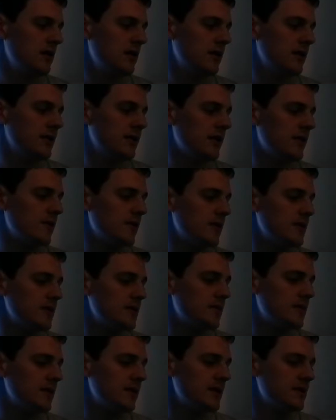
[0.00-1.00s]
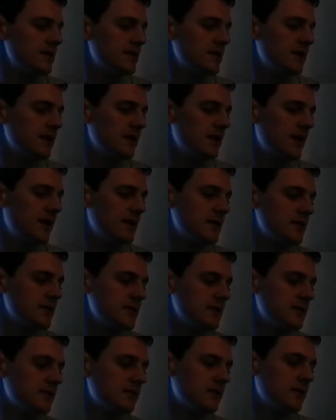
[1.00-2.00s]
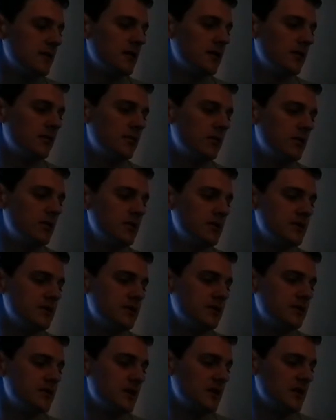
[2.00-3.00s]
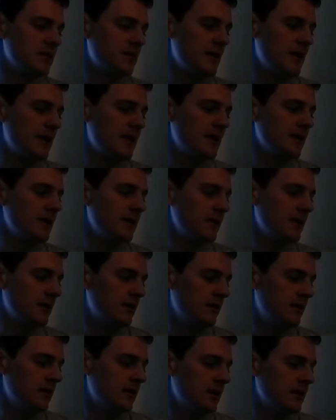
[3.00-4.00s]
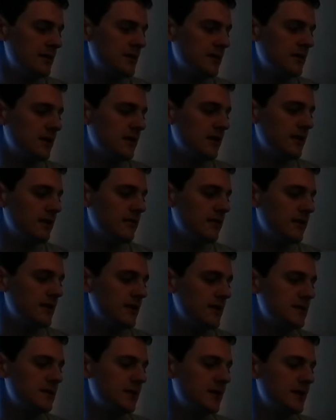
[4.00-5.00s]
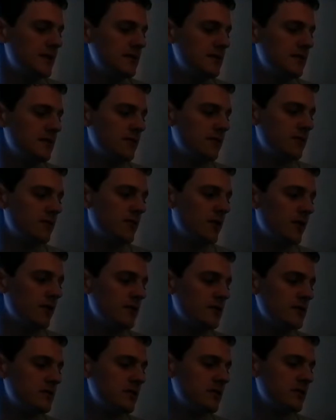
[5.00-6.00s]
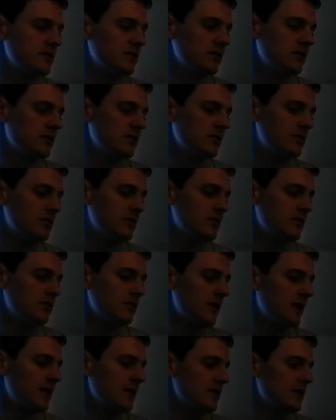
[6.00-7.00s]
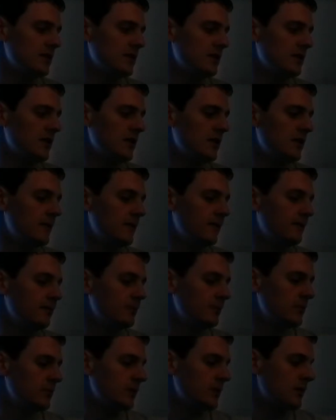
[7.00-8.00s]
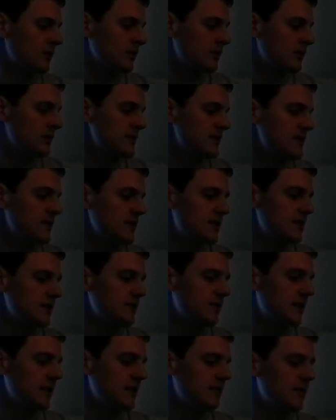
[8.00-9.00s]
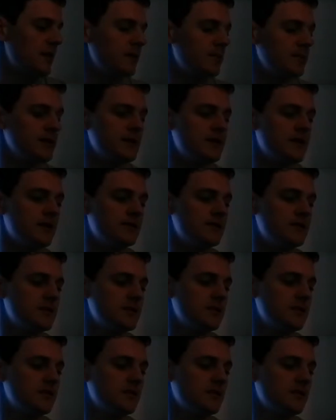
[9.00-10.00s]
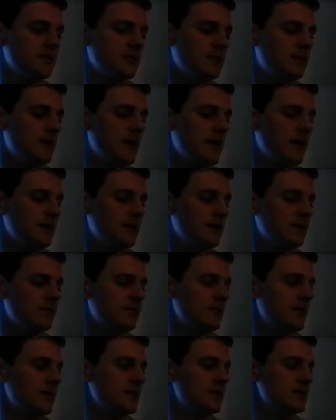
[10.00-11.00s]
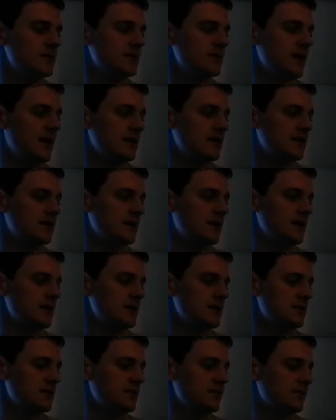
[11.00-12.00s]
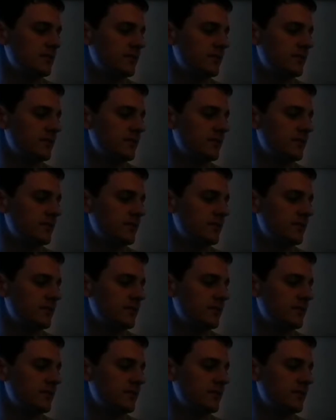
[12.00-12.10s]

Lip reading: a thorough explanation and analysis of the importance of such planning, and to deliver an explanation of the priorities and the courses of action considered by the public services during the planning of emergency exercises.